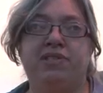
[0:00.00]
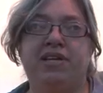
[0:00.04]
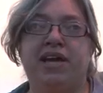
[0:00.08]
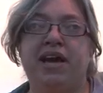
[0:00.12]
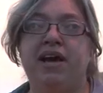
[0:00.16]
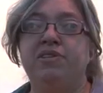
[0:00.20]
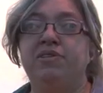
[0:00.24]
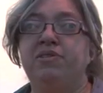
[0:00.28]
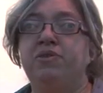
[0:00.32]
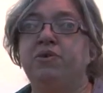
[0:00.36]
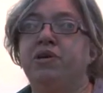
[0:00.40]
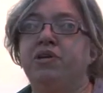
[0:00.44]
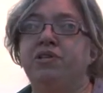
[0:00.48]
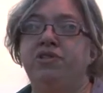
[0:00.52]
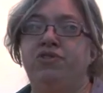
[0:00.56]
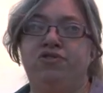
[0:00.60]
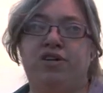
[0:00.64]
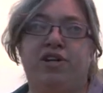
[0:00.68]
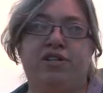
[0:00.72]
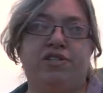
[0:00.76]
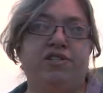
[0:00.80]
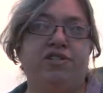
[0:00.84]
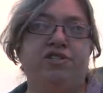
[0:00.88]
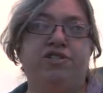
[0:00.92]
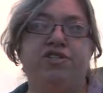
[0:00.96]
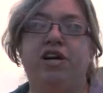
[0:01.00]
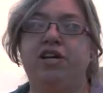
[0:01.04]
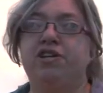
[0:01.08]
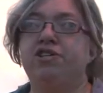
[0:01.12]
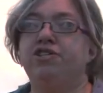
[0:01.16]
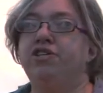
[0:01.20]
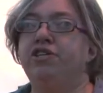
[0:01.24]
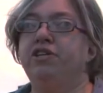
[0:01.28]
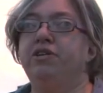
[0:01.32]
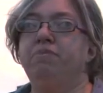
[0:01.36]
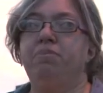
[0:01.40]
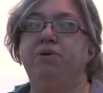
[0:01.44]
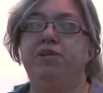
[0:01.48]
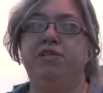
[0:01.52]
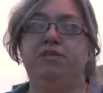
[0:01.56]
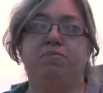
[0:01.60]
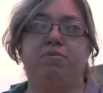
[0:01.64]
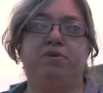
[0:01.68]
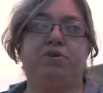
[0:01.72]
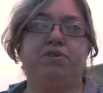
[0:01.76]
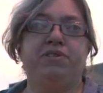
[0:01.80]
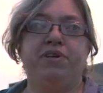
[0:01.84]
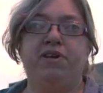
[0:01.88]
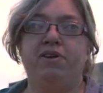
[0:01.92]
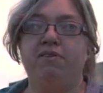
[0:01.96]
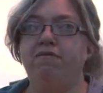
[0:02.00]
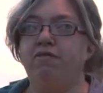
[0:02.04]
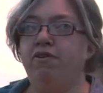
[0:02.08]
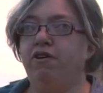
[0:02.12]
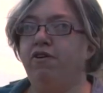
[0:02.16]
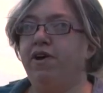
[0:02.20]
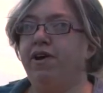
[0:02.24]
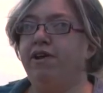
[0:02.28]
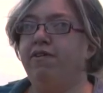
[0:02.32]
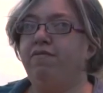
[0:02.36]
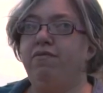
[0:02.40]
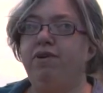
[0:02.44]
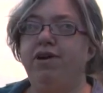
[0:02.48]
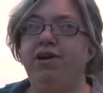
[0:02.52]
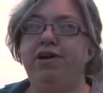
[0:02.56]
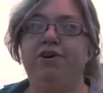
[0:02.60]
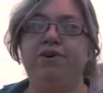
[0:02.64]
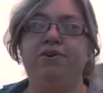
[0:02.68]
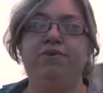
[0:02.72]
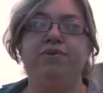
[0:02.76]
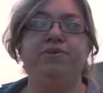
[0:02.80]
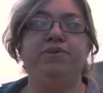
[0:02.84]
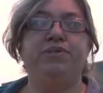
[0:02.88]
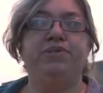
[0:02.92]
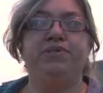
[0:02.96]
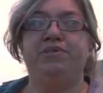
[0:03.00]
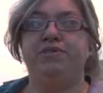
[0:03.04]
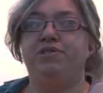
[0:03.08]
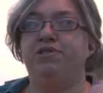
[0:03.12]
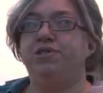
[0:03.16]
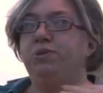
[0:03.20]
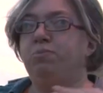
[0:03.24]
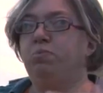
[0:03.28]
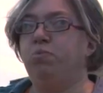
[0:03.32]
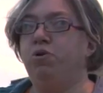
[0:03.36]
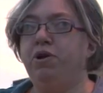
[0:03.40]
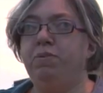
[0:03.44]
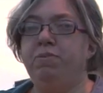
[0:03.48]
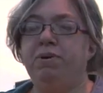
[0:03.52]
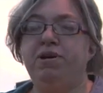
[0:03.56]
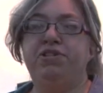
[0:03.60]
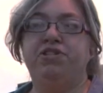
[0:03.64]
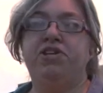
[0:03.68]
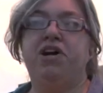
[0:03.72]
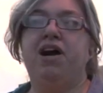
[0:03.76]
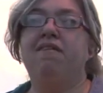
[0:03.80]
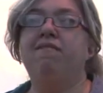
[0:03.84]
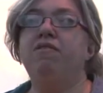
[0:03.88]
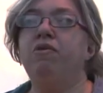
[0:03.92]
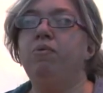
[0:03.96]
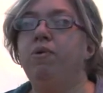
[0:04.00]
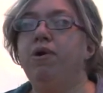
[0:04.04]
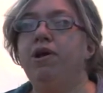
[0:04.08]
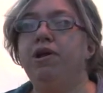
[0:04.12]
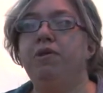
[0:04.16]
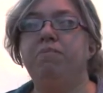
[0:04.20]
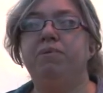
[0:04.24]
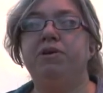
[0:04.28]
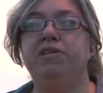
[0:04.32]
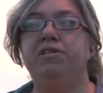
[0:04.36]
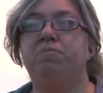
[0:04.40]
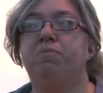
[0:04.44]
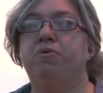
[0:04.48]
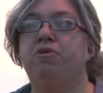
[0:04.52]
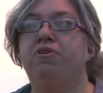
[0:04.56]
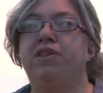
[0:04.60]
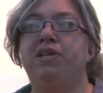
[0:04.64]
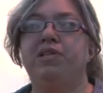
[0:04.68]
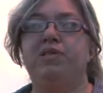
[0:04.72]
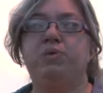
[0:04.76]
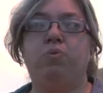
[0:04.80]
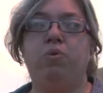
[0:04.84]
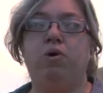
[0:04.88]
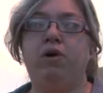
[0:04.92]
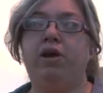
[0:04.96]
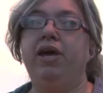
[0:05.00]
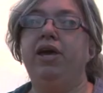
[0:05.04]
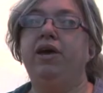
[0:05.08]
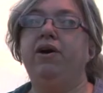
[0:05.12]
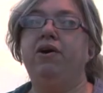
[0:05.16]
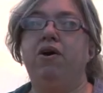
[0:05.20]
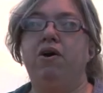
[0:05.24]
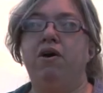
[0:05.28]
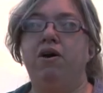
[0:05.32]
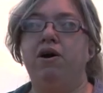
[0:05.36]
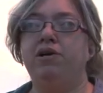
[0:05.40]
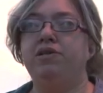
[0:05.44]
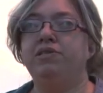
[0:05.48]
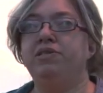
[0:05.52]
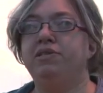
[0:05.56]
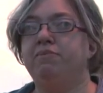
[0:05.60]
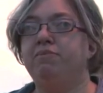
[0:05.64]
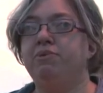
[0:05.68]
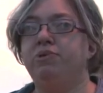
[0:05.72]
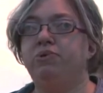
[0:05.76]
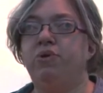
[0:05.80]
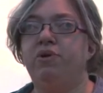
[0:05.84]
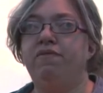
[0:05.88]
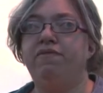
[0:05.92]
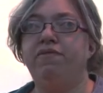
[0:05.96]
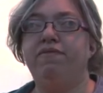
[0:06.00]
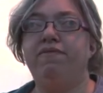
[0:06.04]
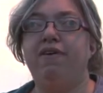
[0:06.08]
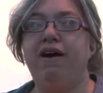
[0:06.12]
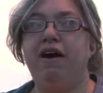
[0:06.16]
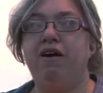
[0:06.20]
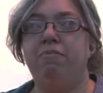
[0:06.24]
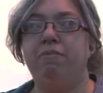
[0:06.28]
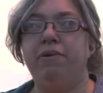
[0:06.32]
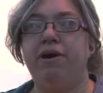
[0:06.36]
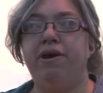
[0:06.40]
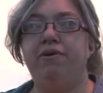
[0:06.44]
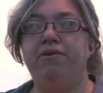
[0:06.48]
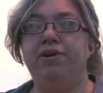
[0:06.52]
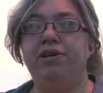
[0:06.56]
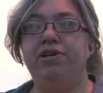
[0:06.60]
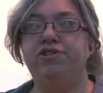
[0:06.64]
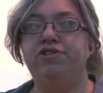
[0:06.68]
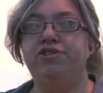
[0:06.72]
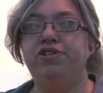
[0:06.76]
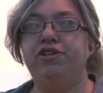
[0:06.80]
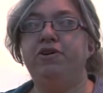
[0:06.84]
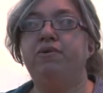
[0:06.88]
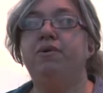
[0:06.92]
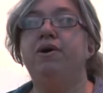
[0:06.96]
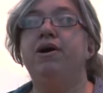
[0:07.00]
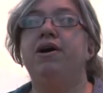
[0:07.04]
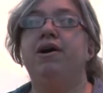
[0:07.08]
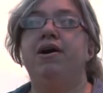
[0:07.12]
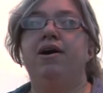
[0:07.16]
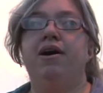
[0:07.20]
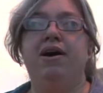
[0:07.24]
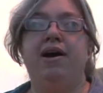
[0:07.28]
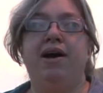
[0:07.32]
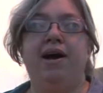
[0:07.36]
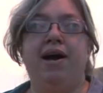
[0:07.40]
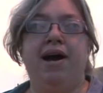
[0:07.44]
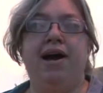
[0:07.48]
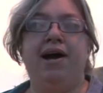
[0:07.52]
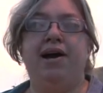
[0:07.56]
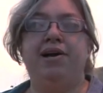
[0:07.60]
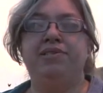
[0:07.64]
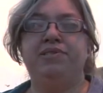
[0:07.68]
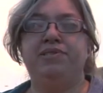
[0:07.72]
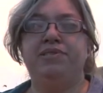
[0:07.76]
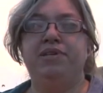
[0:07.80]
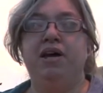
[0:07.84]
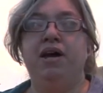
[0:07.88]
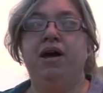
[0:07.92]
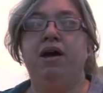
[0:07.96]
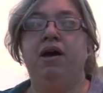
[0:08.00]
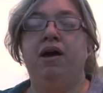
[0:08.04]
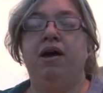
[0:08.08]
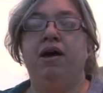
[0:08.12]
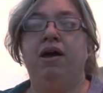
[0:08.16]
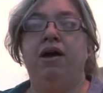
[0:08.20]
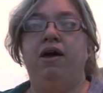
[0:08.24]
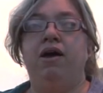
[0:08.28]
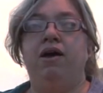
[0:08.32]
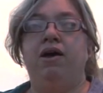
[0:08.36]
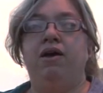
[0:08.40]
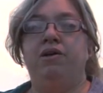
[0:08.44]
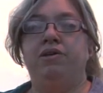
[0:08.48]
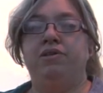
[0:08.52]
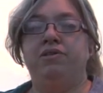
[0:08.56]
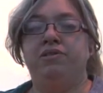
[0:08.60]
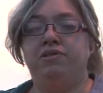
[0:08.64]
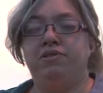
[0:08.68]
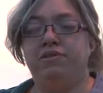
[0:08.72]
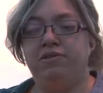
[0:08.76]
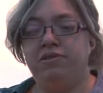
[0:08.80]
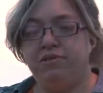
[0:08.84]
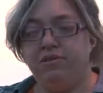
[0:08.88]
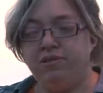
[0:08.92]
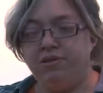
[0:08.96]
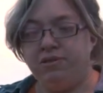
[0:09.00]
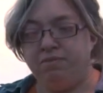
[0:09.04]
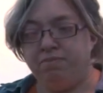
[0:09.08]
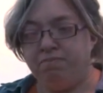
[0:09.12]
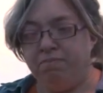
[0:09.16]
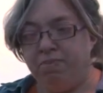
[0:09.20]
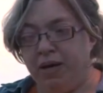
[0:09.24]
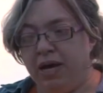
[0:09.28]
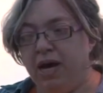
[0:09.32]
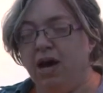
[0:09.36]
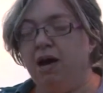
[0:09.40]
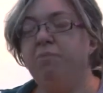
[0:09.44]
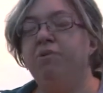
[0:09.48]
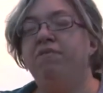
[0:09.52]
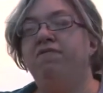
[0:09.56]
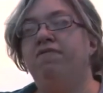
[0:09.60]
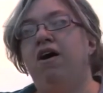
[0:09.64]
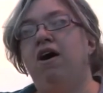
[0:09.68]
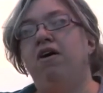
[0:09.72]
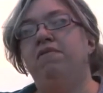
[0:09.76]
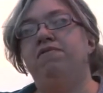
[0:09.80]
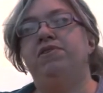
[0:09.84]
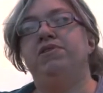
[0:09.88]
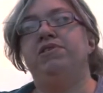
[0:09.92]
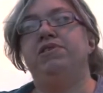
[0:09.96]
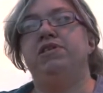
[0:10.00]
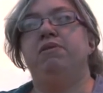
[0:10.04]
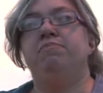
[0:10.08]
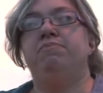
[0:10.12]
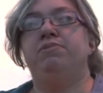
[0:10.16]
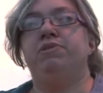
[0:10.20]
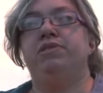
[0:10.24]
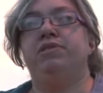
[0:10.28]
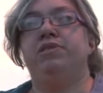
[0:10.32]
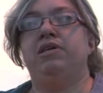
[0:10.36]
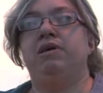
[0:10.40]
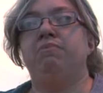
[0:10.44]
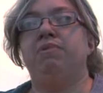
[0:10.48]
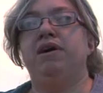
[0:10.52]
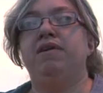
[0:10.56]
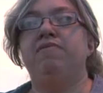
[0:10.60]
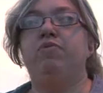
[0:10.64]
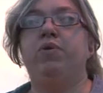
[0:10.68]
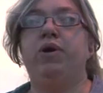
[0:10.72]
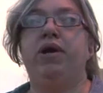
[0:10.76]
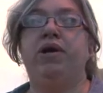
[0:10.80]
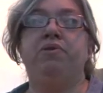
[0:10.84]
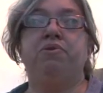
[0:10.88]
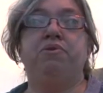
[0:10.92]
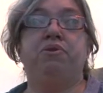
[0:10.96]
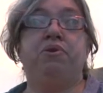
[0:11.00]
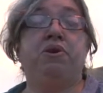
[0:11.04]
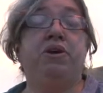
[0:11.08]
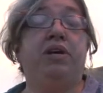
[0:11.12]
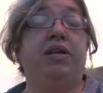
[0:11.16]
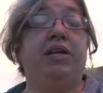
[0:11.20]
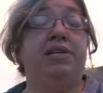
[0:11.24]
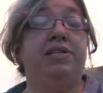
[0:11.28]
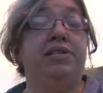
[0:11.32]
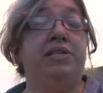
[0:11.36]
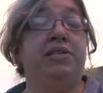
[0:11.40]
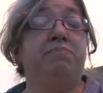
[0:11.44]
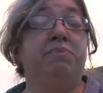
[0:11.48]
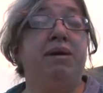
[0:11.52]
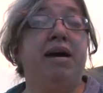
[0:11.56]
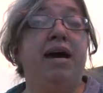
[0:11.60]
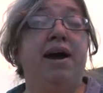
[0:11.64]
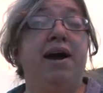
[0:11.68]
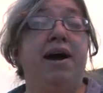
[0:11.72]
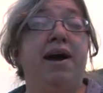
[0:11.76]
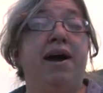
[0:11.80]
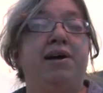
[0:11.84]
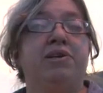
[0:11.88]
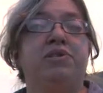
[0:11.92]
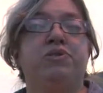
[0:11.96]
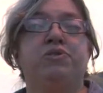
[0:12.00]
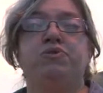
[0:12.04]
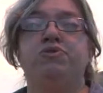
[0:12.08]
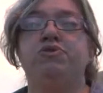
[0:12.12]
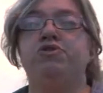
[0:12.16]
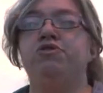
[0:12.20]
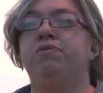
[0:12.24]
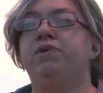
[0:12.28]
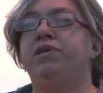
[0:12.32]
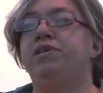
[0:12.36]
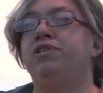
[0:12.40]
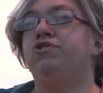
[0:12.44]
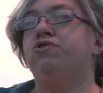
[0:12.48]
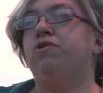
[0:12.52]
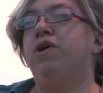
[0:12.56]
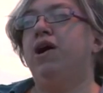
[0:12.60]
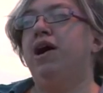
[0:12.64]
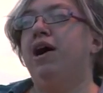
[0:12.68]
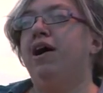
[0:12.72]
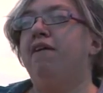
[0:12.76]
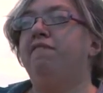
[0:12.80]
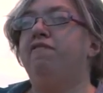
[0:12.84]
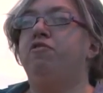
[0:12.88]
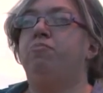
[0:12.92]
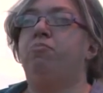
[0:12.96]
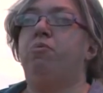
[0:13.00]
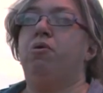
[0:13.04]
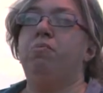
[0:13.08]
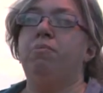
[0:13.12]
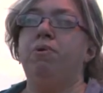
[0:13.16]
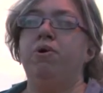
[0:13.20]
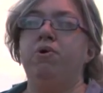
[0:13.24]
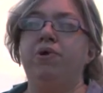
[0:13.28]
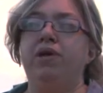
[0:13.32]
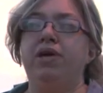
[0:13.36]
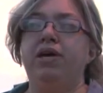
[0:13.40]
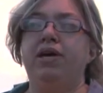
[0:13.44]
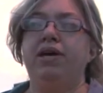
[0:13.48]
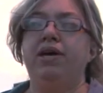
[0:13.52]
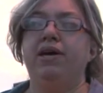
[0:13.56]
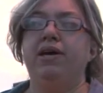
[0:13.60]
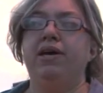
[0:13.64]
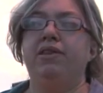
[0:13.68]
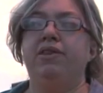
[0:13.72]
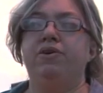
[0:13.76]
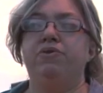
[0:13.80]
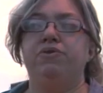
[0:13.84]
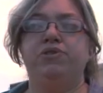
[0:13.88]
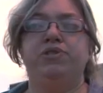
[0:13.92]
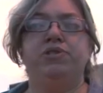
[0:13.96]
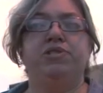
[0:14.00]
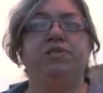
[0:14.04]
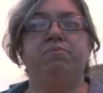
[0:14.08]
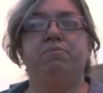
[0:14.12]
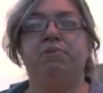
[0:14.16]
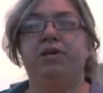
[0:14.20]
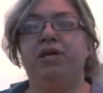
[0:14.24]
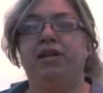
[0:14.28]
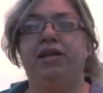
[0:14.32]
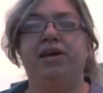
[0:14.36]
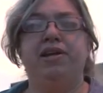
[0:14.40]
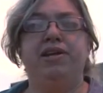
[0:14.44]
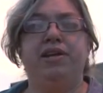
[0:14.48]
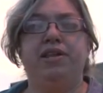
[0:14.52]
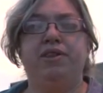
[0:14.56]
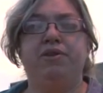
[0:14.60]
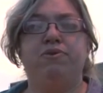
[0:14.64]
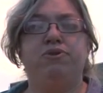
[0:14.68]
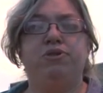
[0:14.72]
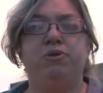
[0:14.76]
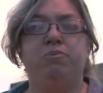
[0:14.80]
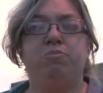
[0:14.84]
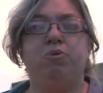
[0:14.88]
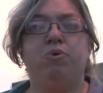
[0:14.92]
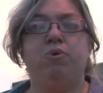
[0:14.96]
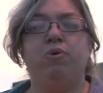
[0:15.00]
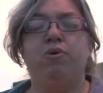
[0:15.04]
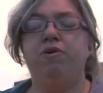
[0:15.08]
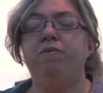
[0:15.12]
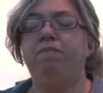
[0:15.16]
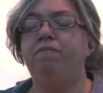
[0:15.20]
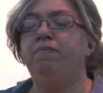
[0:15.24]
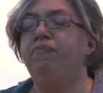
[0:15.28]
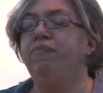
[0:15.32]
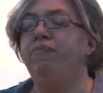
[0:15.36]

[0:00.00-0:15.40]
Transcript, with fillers: Council, Construction Junction, Pittsburgh Center for Creative Reuse, just pretty much everyone in Pittsburgh that's working on some sort of environmental issue has become involved in some some level. Either they're collecting bags, they're doing a drive, they're promoting it, they're just simply lending their support.